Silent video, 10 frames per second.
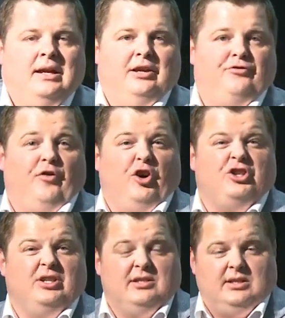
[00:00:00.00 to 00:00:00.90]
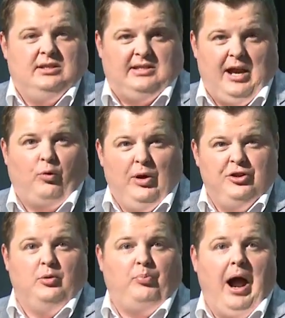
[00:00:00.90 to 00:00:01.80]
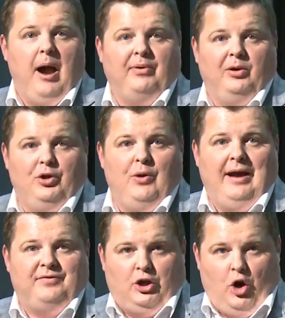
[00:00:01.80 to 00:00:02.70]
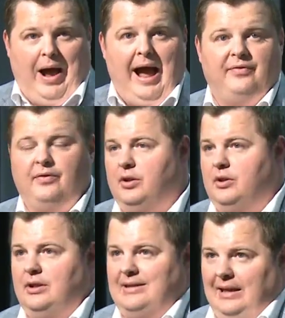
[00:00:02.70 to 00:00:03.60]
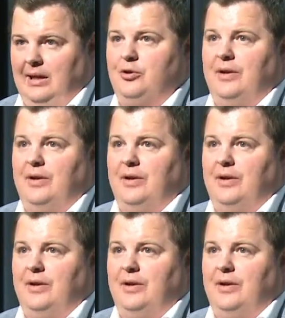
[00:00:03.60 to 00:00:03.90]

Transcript: it versus, say, a rental property where you have to go after the tenant,